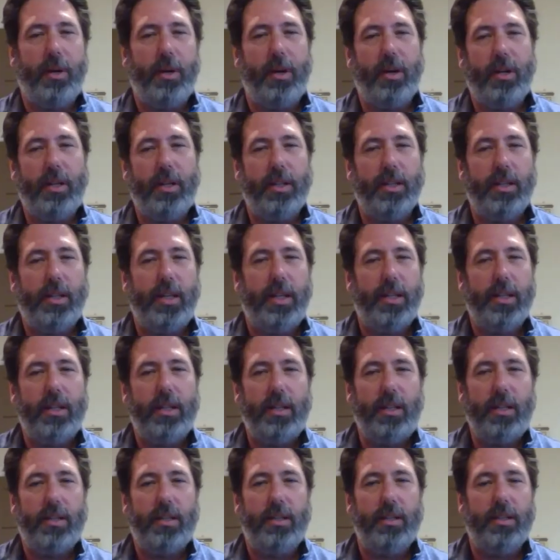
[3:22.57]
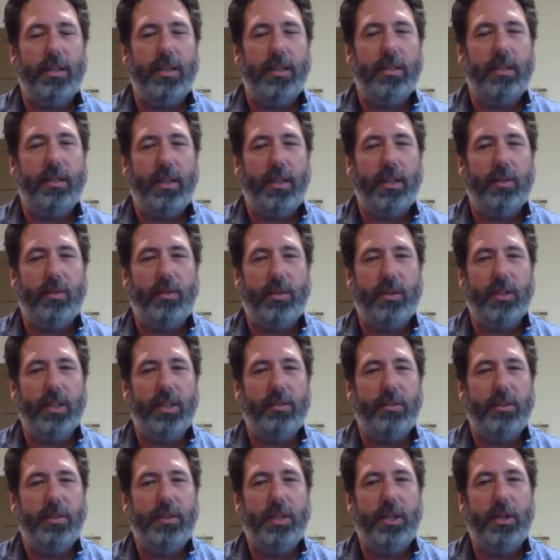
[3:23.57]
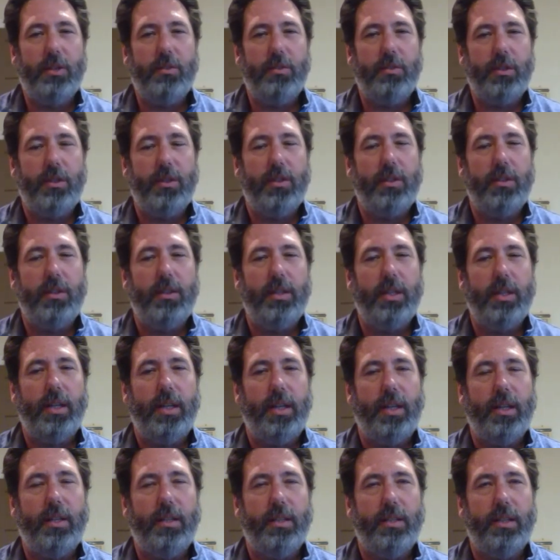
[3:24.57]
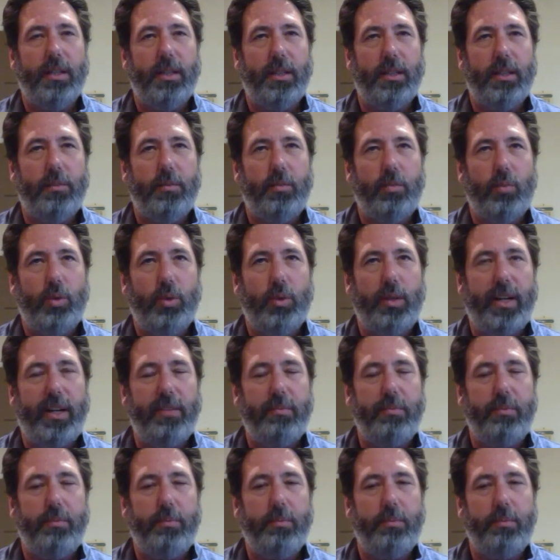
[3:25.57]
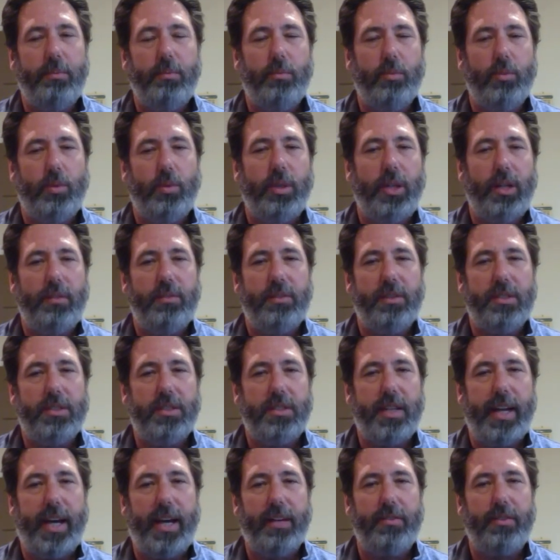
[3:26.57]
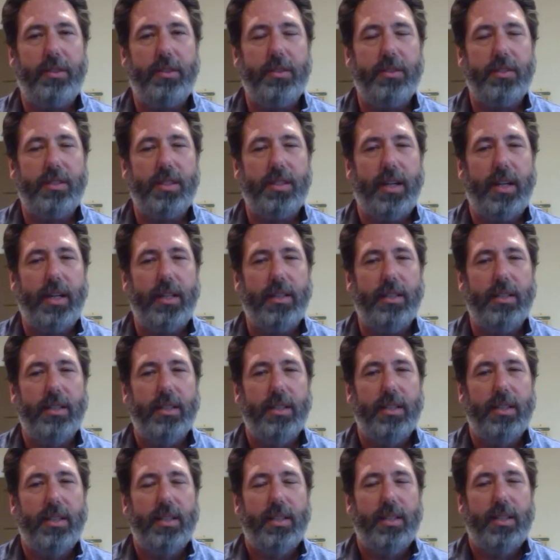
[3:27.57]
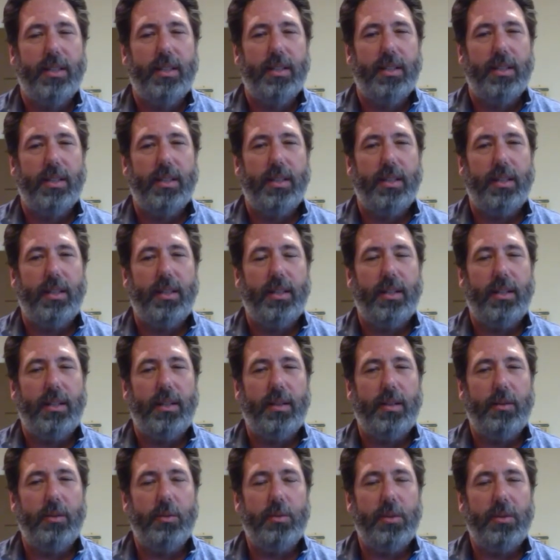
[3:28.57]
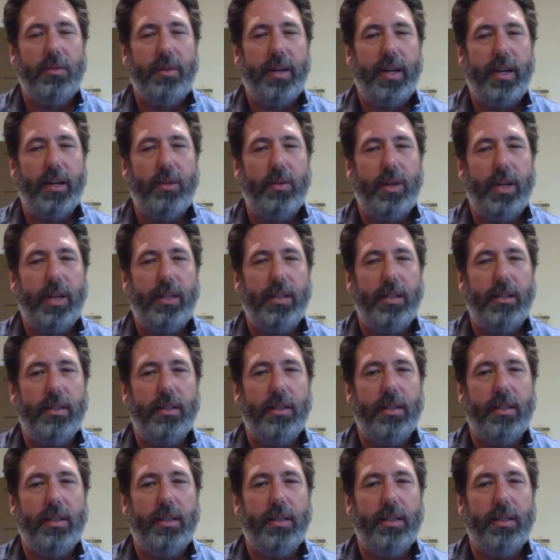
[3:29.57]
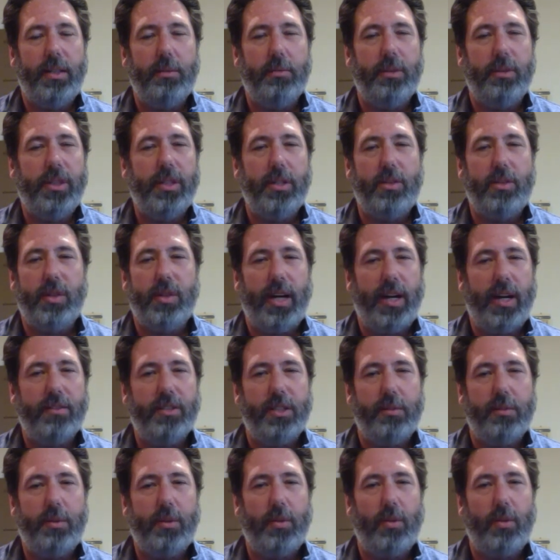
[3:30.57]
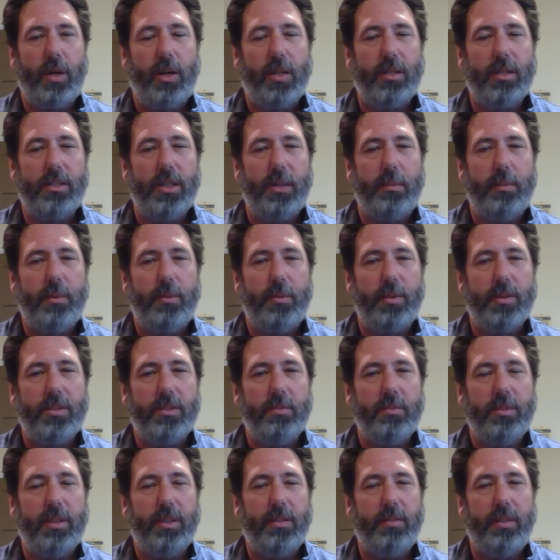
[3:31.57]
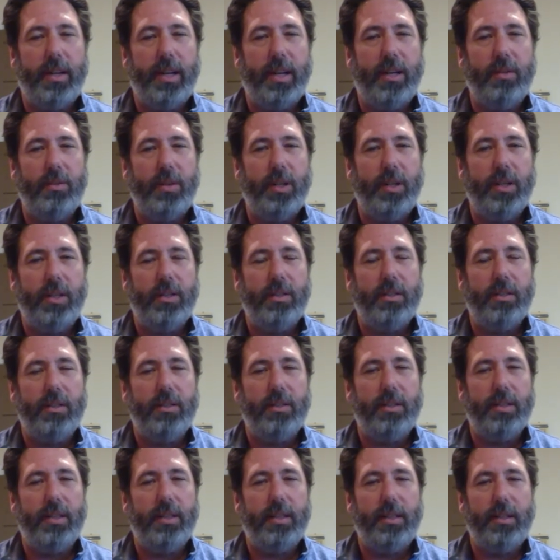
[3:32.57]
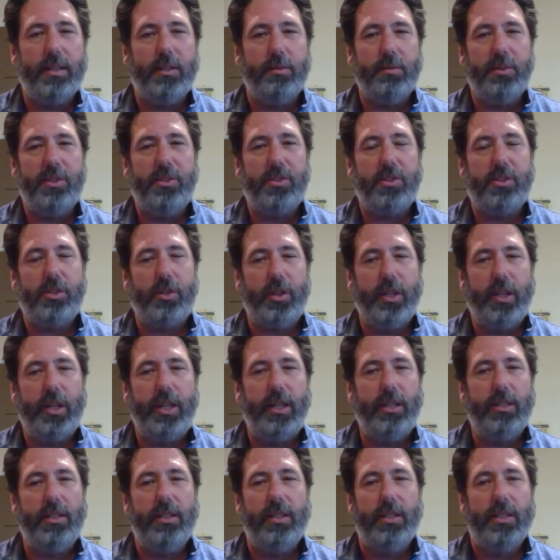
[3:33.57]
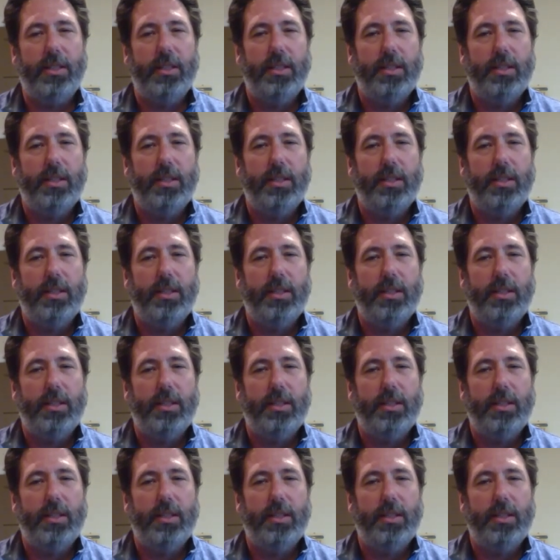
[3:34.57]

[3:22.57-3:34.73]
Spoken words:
parking lot at our clinic there at 111 Dover, and we'll have the staff on site that will be evaluating anybody that drives up or walks up and wants to be evaluated. They'll be screened